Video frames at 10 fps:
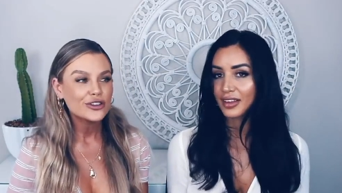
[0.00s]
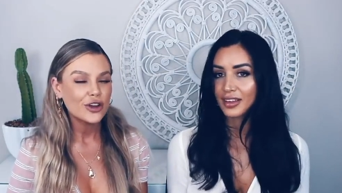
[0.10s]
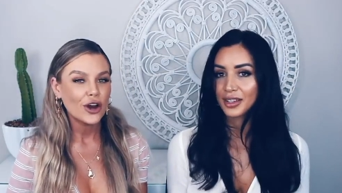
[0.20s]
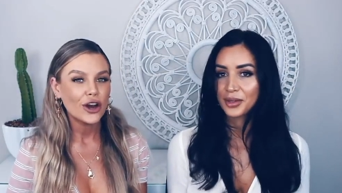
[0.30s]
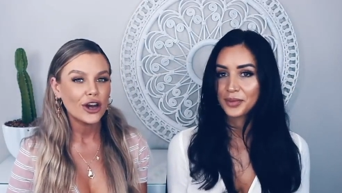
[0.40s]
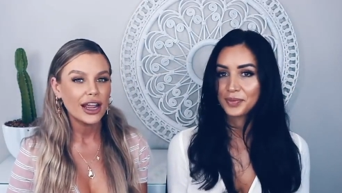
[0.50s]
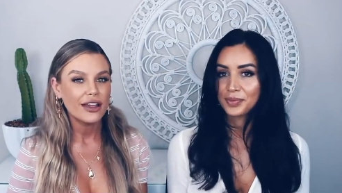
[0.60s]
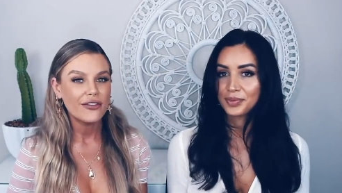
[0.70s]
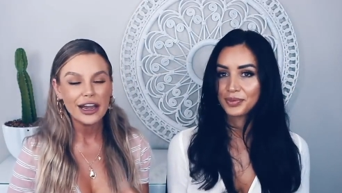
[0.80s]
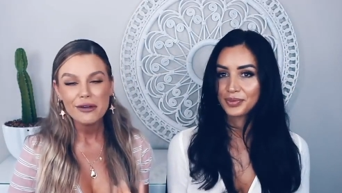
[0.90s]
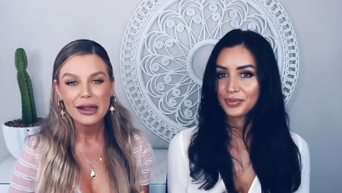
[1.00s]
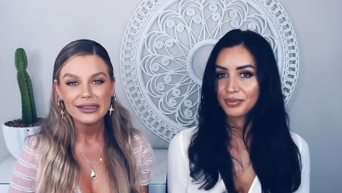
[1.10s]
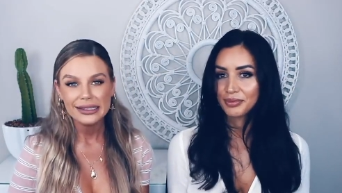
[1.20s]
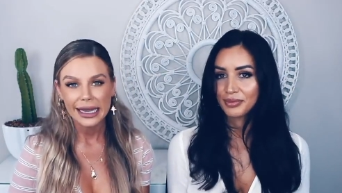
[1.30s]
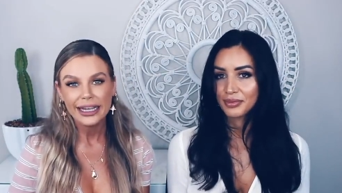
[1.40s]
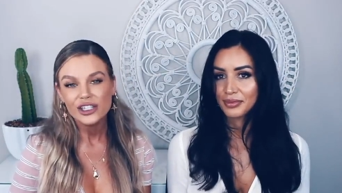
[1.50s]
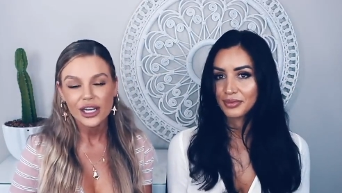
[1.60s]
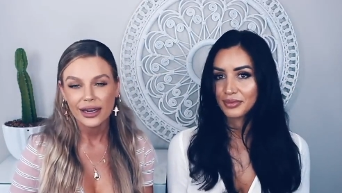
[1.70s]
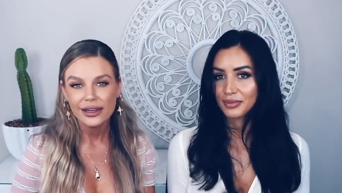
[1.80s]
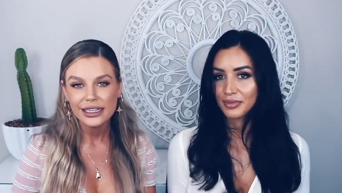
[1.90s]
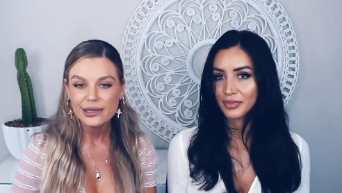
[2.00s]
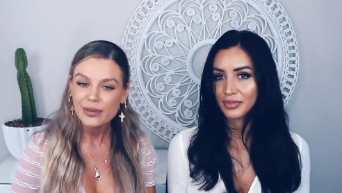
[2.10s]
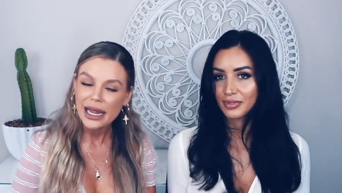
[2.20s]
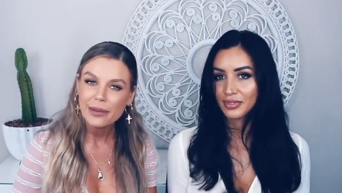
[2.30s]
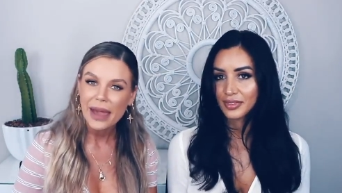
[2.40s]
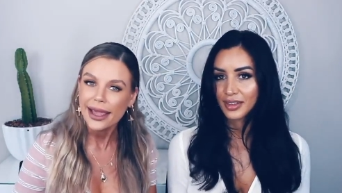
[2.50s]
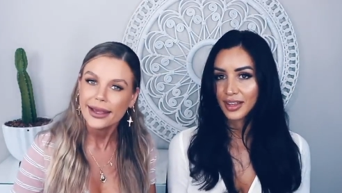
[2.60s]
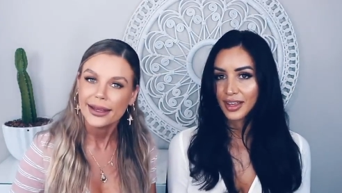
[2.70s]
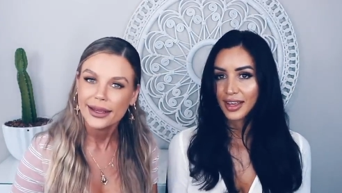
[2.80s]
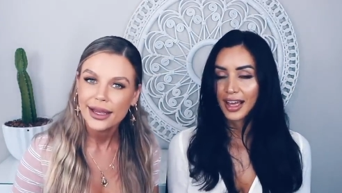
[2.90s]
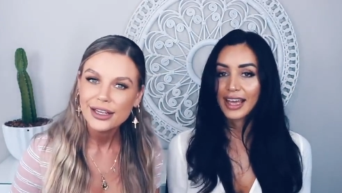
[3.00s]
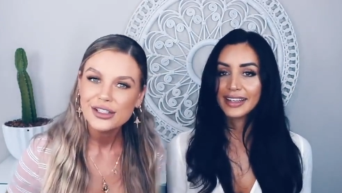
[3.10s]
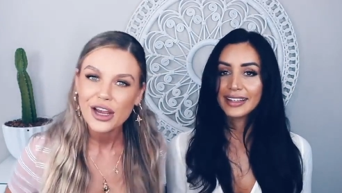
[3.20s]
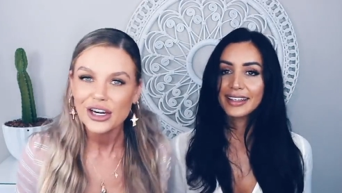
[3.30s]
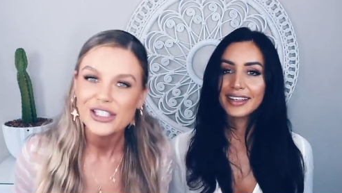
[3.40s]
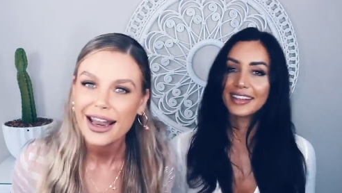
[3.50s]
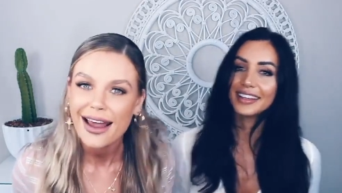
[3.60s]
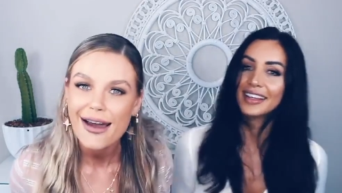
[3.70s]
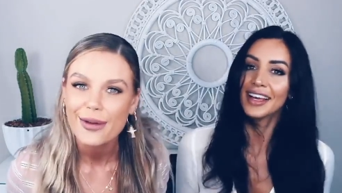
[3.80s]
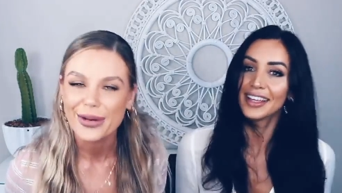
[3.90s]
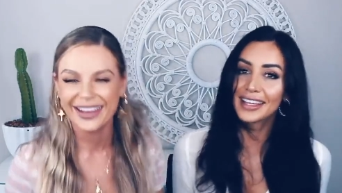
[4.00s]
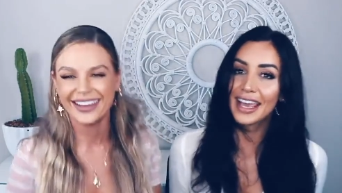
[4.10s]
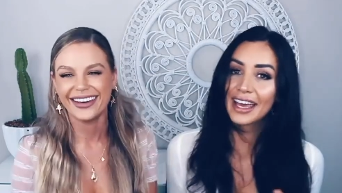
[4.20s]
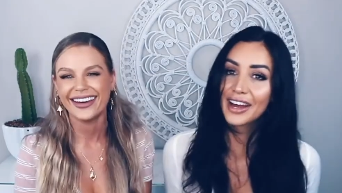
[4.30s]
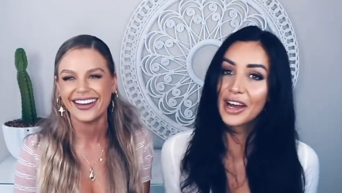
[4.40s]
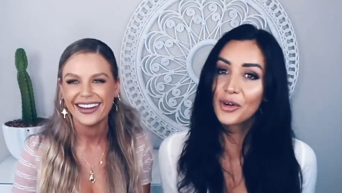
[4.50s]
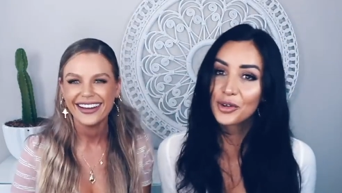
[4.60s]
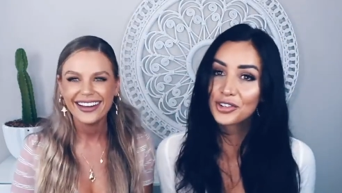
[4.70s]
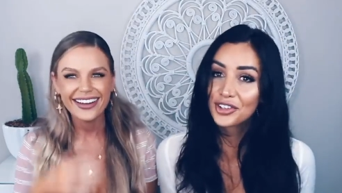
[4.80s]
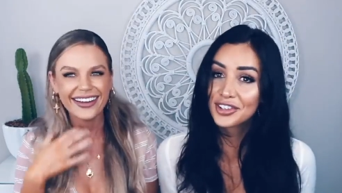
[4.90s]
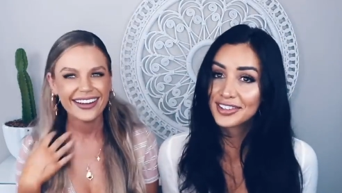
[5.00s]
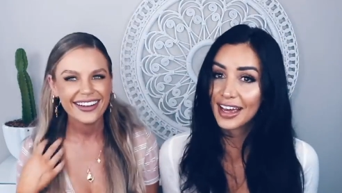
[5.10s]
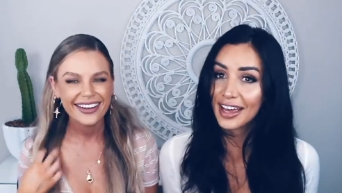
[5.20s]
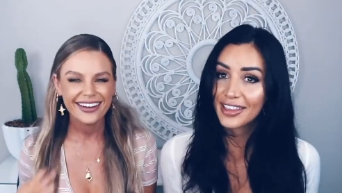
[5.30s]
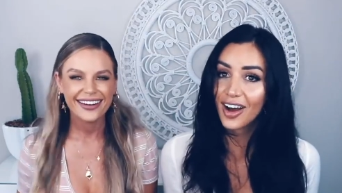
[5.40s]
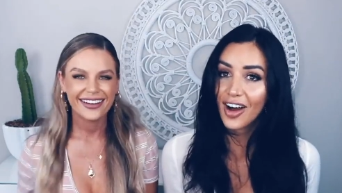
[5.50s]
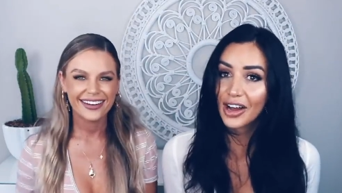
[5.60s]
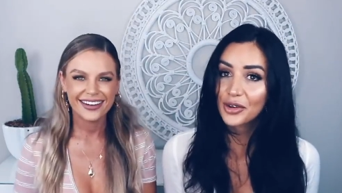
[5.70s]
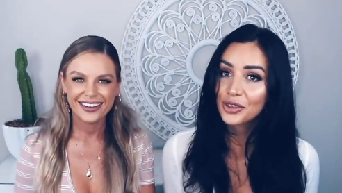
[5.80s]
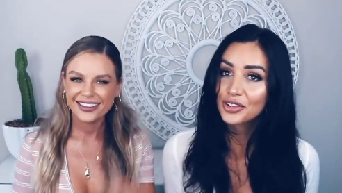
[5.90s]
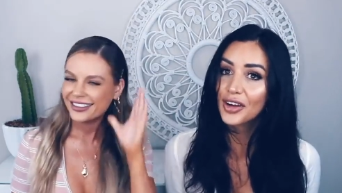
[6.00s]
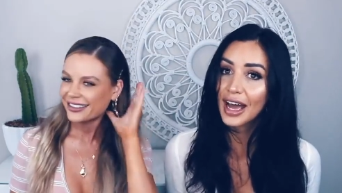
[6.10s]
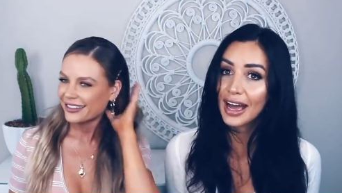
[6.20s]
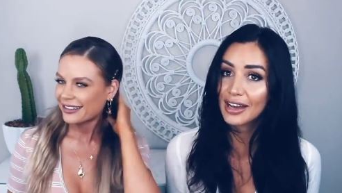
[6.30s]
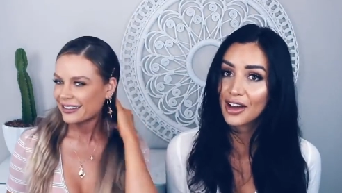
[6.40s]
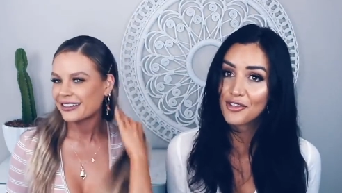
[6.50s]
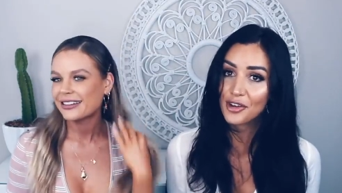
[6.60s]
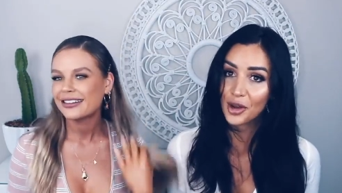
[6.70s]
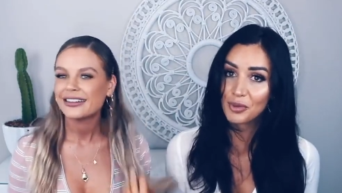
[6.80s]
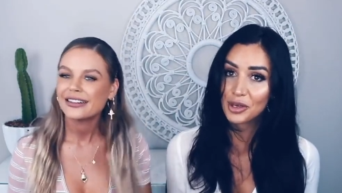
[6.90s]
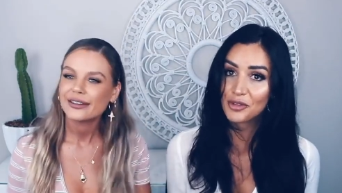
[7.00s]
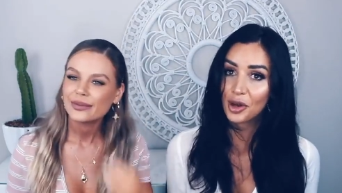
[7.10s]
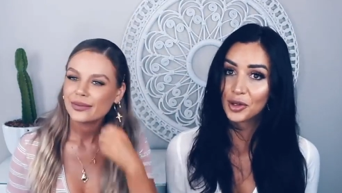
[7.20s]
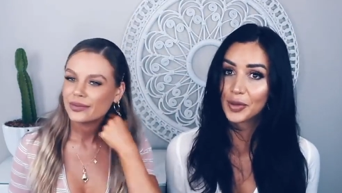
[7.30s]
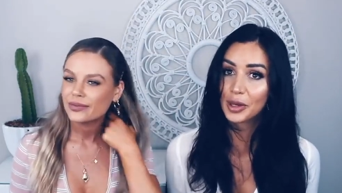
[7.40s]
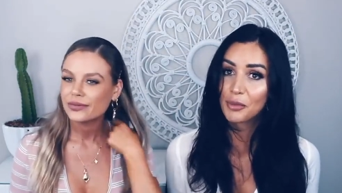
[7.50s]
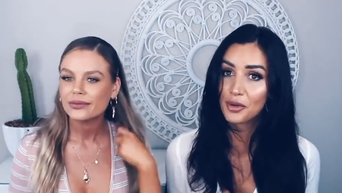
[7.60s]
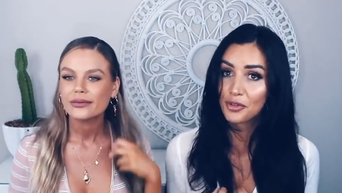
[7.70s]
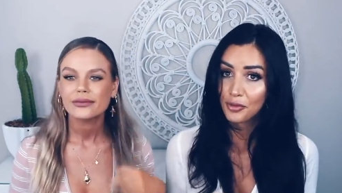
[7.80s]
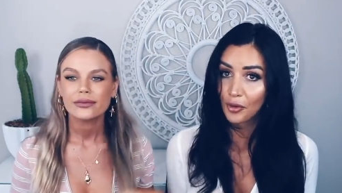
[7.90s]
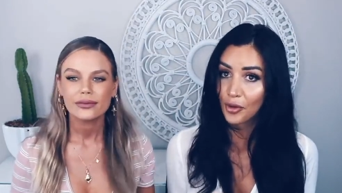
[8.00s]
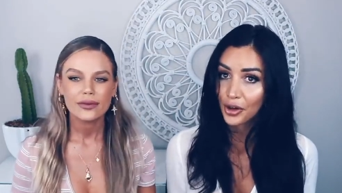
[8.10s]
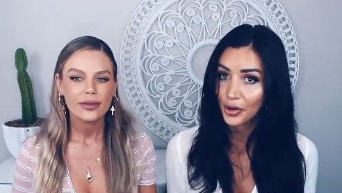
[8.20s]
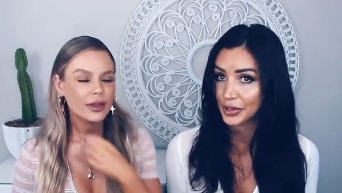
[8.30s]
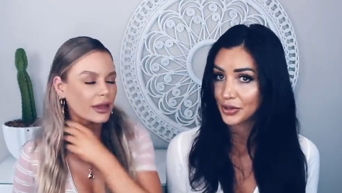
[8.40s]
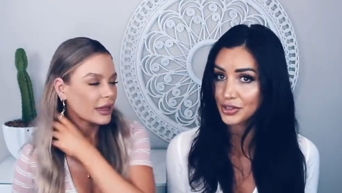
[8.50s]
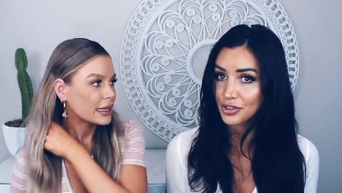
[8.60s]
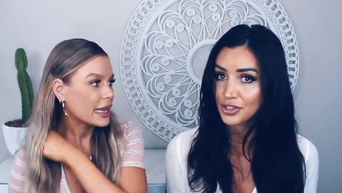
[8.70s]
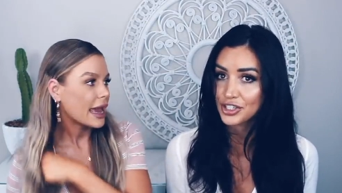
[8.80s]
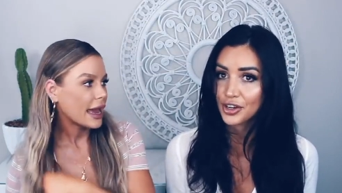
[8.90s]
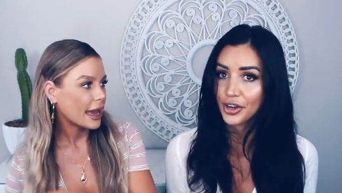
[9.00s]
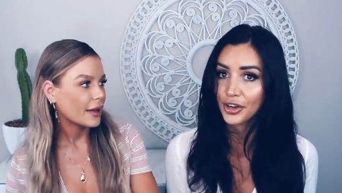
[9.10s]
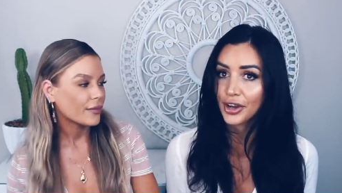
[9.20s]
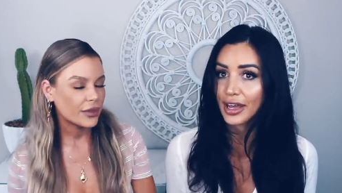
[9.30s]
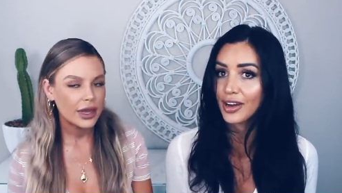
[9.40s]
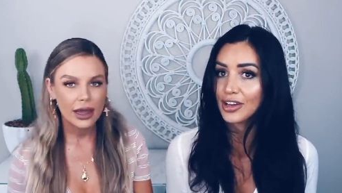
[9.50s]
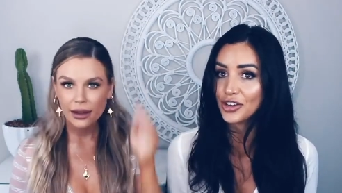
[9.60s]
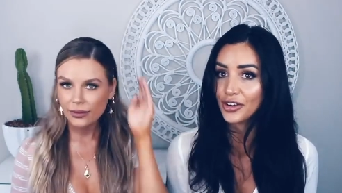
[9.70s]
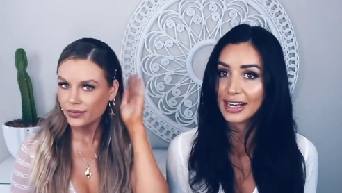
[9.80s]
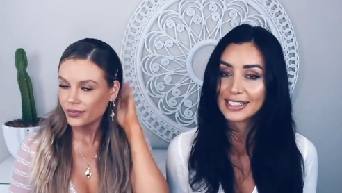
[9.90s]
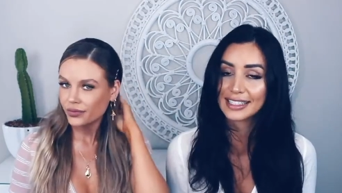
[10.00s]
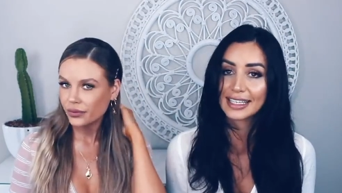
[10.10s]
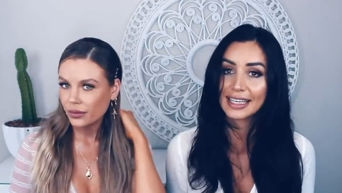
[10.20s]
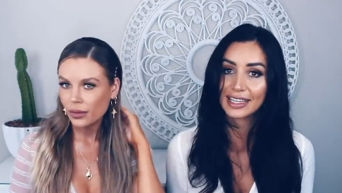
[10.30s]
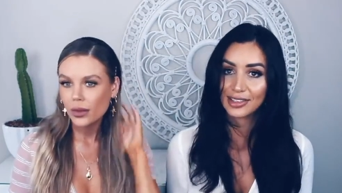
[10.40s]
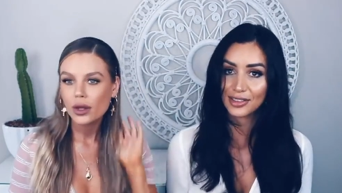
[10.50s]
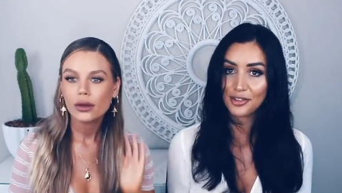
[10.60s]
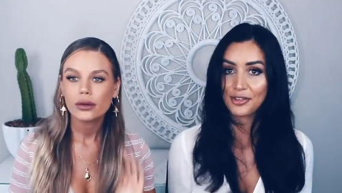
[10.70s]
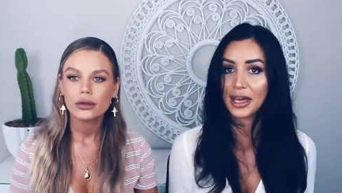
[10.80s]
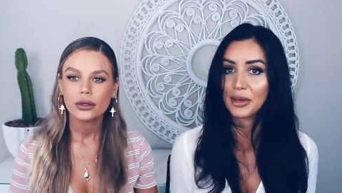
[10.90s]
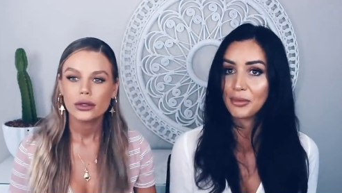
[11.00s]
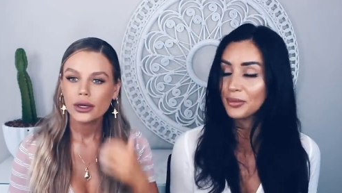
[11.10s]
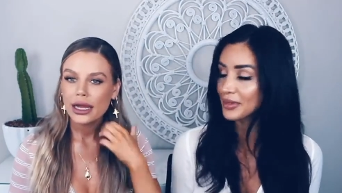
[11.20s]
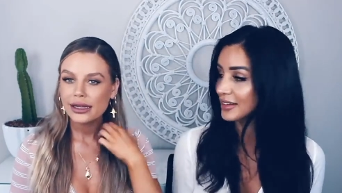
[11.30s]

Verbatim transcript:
Speaker 1: so if anyone's leeching it's bloody me and so shut up. Can I also say that I
Speaker 2: also had a very big following before going on to the yeah, show and yeah. I don't actually need the fame.